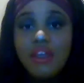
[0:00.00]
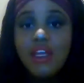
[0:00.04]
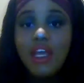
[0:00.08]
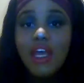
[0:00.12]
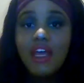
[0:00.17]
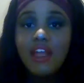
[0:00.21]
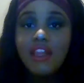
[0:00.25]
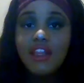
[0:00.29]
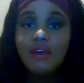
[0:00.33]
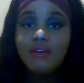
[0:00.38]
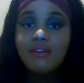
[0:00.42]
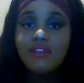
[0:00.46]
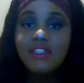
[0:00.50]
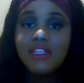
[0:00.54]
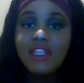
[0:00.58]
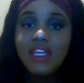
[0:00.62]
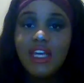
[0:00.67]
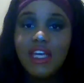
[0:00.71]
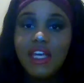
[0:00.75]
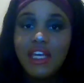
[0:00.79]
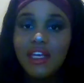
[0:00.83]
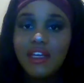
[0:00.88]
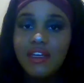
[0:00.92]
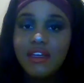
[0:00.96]
yeah, that was the
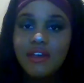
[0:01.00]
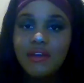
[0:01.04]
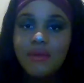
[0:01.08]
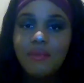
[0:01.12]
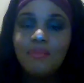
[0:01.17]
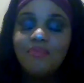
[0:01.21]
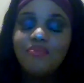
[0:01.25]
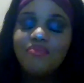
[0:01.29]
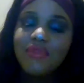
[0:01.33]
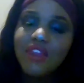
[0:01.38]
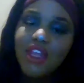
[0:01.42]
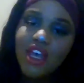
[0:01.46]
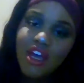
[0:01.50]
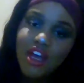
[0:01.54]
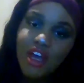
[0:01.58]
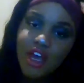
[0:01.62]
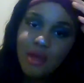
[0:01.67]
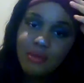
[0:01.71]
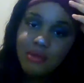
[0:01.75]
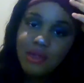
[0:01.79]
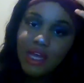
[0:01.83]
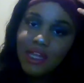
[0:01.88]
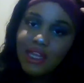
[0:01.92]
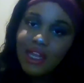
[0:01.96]
end.
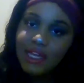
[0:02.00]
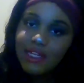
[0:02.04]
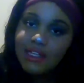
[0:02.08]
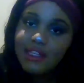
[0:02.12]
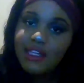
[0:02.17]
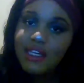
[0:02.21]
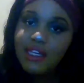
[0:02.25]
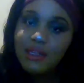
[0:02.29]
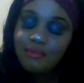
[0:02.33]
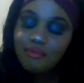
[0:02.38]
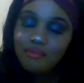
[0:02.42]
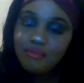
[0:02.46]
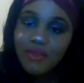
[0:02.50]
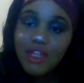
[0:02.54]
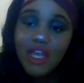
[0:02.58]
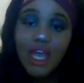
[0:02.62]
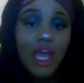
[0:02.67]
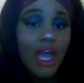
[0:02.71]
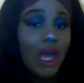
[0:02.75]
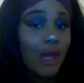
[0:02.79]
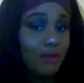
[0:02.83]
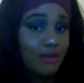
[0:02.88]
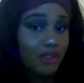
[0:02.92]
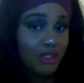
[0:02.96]
Hope y'all liked
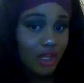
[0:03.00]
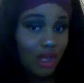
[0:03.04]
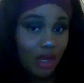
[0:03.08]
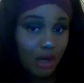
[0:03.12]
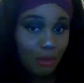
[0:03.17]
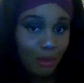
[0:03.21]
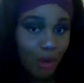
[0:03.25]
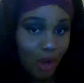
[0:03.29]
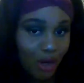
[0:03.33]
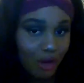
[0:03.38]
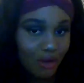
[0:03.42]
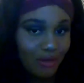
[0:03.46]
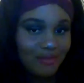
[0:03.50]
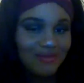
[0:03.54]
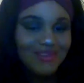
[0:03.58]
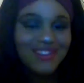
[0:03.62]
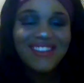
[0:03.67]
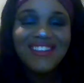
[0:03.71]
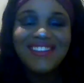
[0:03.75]
it. I will see y'all tomorrow.